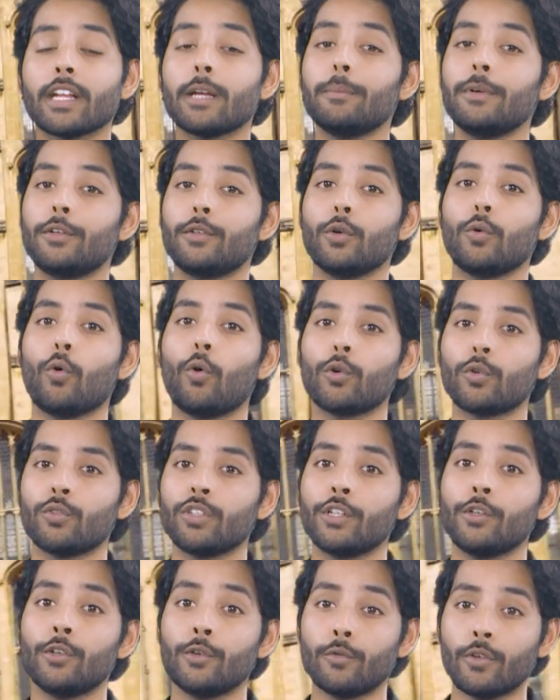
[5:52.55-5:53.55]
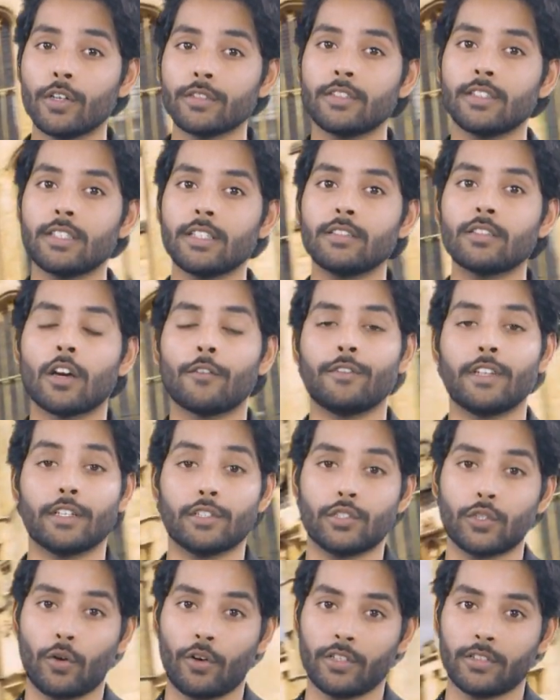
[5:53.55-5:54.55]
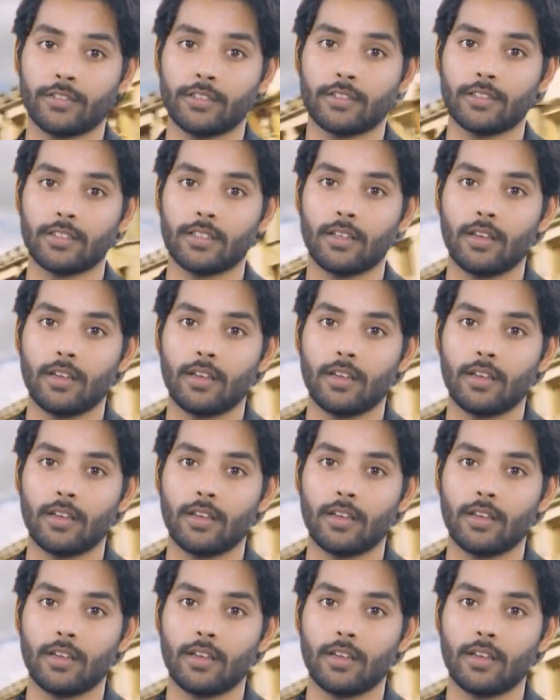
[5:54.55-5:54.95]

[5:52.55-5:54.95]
able to go to the universities of their choice.